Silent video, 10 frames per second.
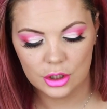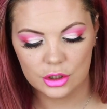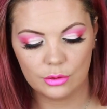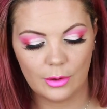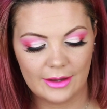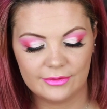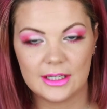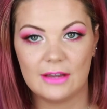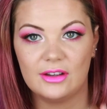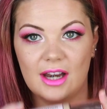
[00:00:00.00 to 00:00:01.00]
So
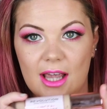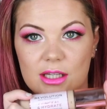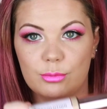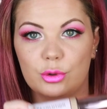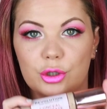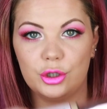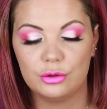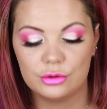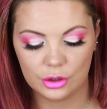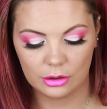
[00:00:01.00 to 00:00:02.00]
F7 is more
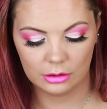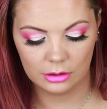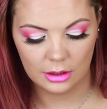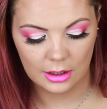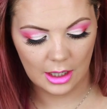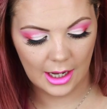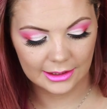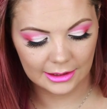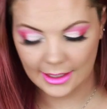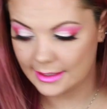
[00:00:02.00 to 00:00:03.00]
neutral
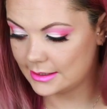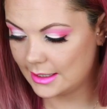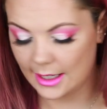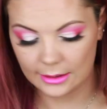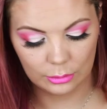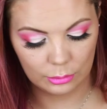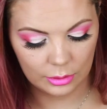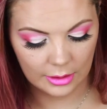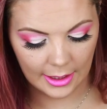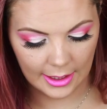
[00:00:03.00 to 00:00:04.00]
and less
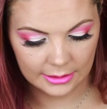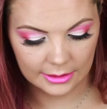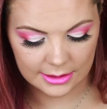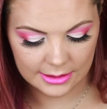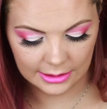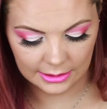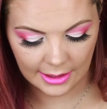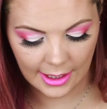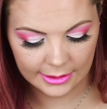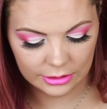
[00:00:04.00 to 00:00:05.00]
yellow in Conceal
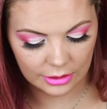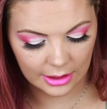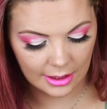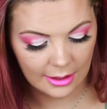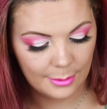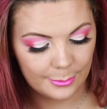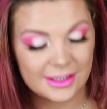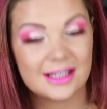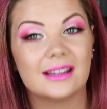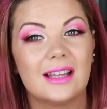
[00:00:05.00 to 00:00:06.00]
and Hydrate, but
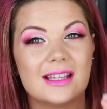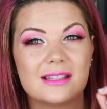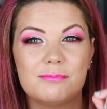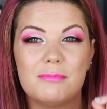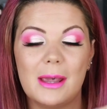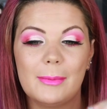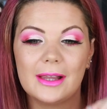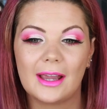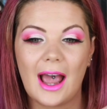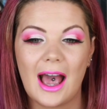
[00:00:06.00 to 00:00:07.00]
it's maybe
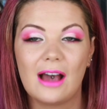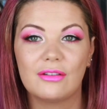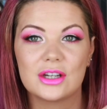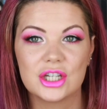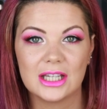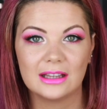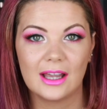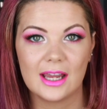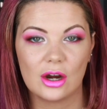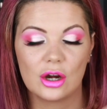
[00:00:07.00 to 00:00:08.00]
like a half a shade
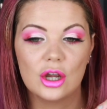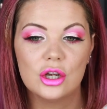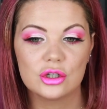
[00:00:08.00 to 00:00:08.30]
lighter.